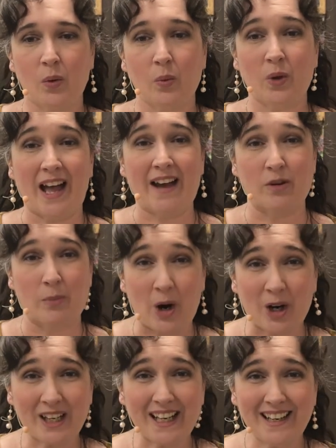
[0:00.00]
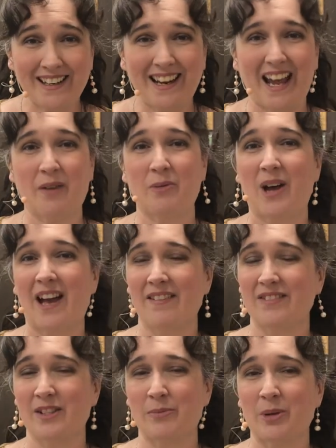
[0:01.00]
we'll have a party and we'll
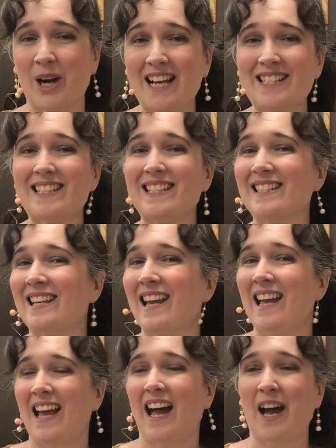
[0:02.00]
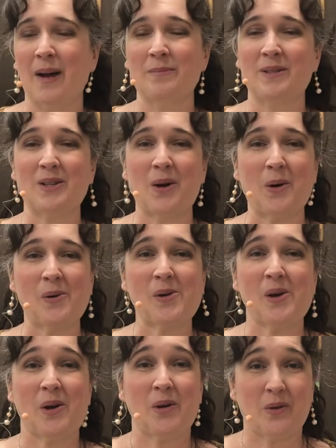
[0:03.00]
have some prizes. So
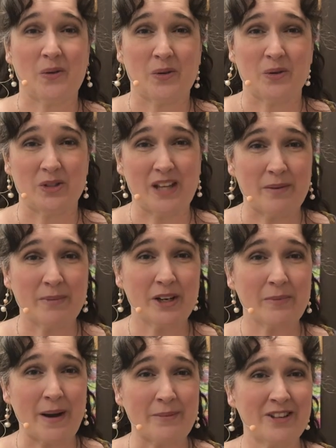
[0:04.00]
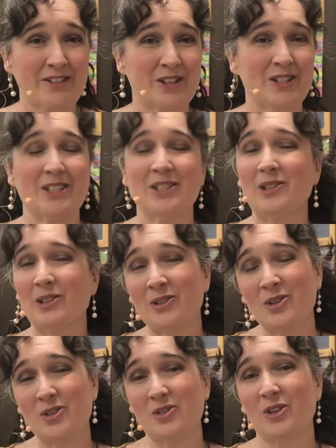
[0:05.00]
send me your memory verses, learn
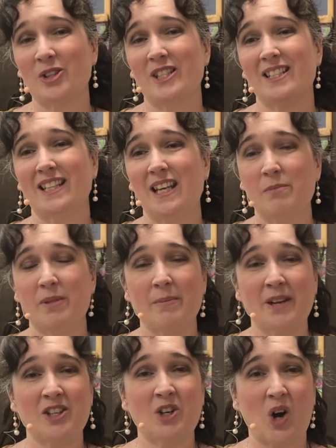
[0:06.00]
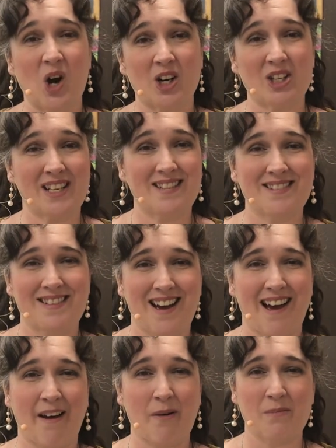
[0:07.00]
those verses, keep them in your heart.
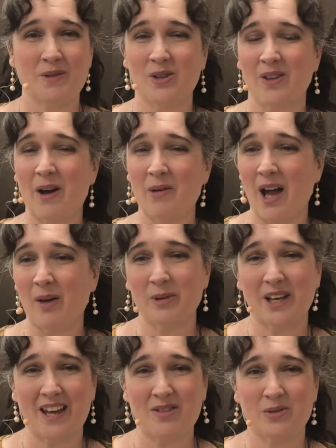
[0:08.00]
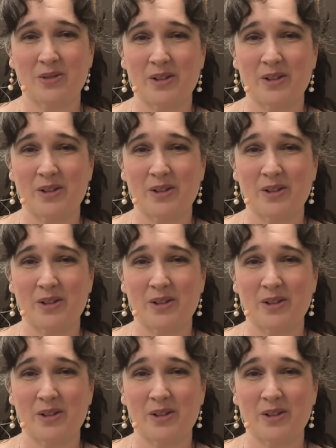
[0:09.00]
So that will help you get through